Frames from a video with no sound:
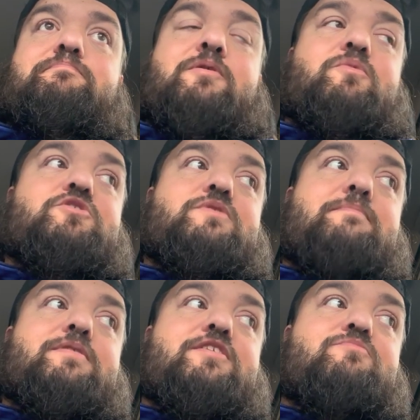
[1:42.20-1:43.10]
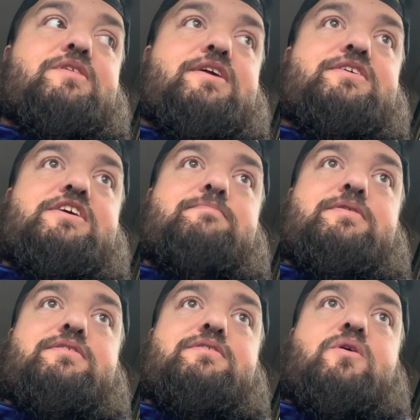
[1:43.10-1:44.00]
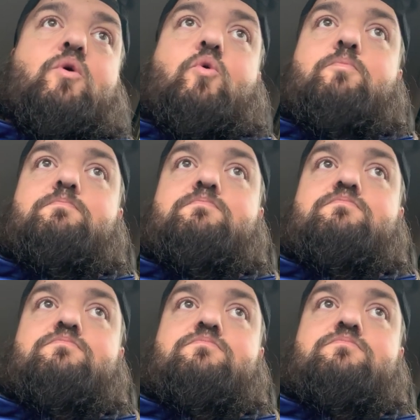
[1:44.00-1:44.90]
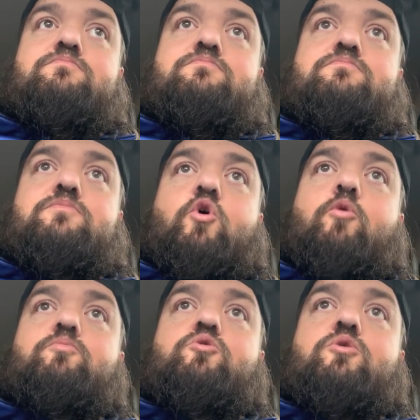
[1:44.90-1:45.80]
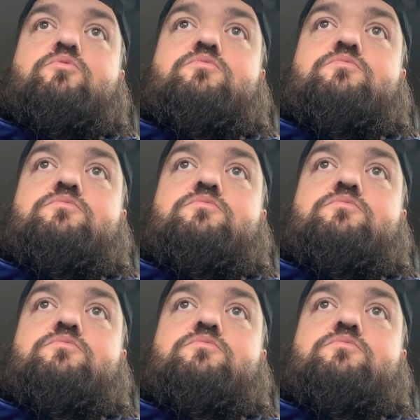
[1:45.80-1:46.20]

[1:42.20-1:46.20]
And we do that because we like to keep it homegrown.